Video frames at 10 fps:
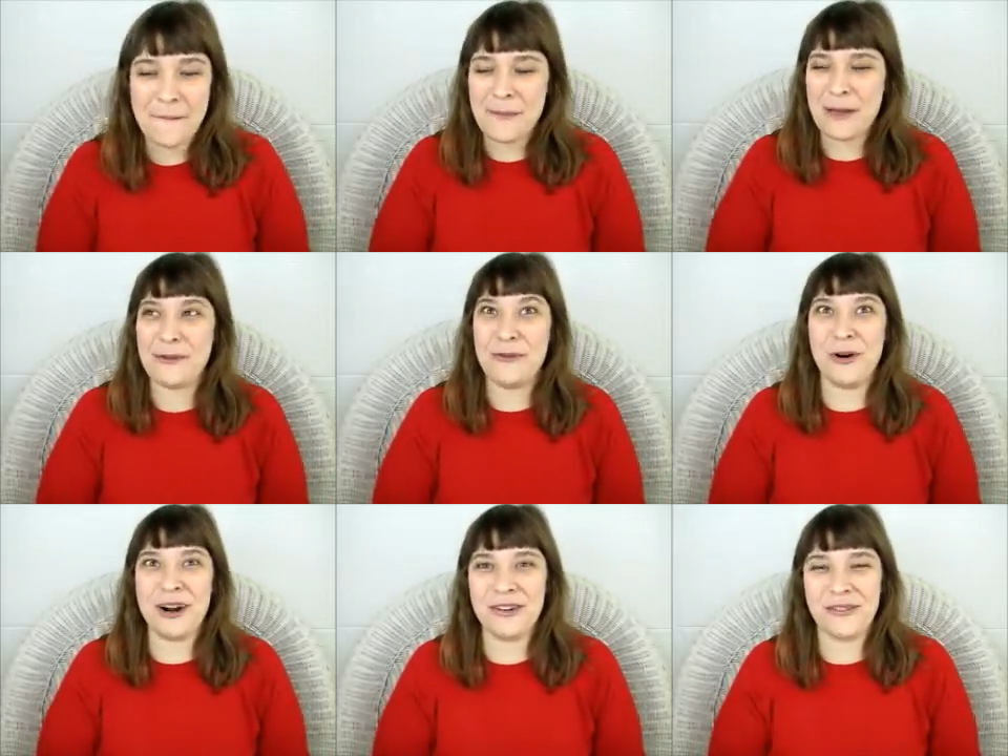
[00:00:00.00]
That'd be
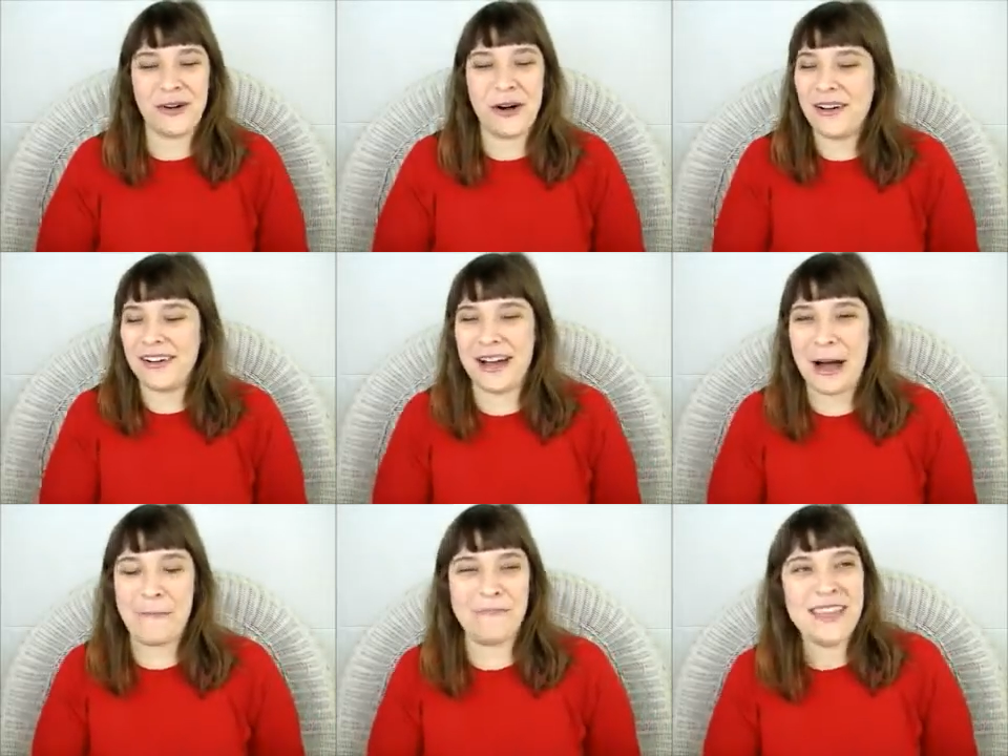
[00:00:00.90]
wonderful.
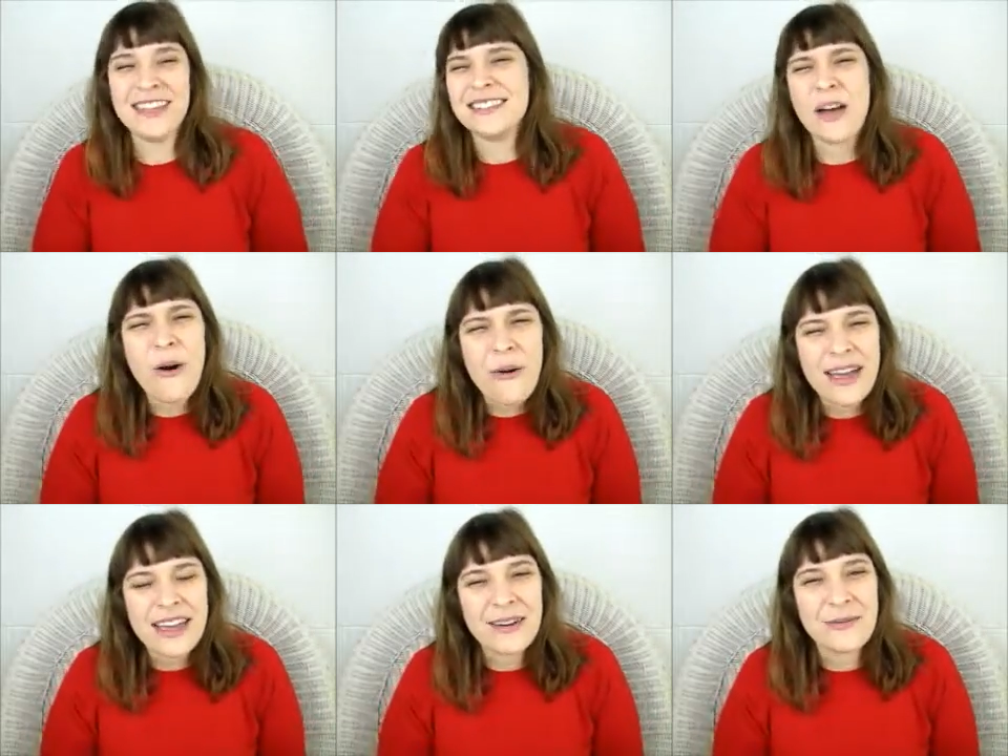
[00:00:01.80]
Um, so
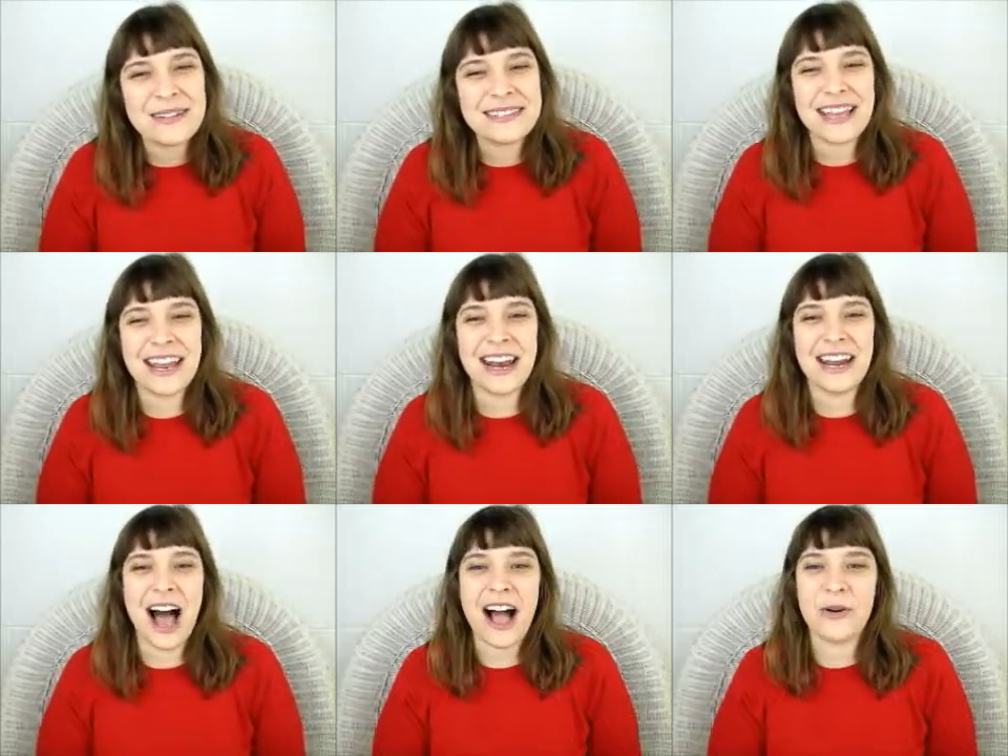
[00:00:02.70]
it was an,
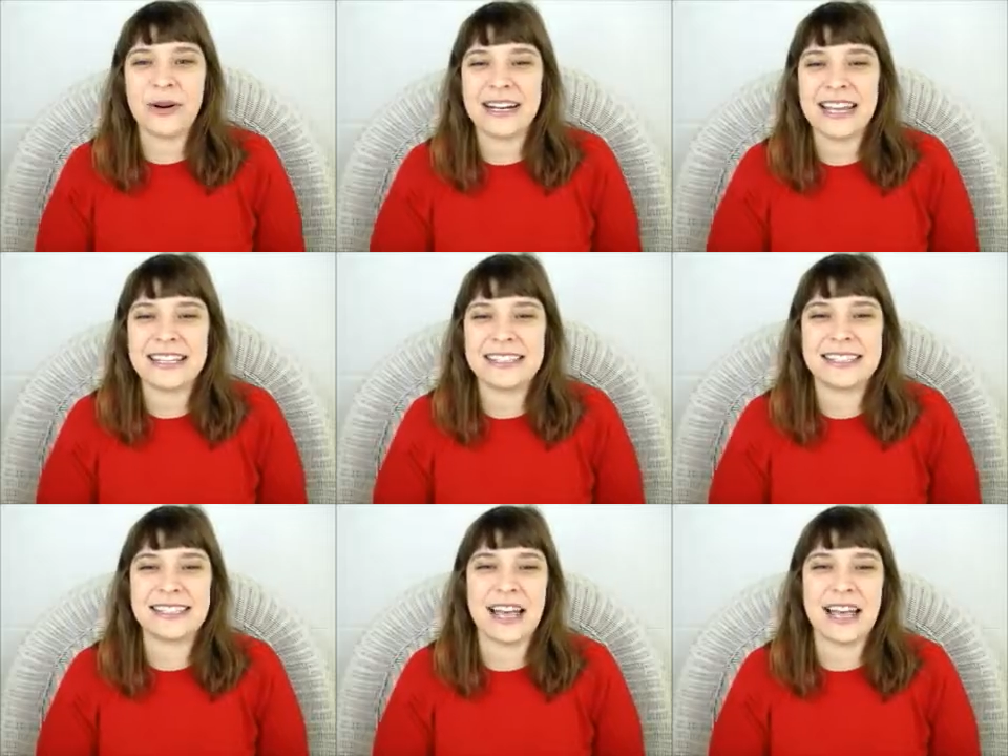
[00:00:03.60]
an awkwardness.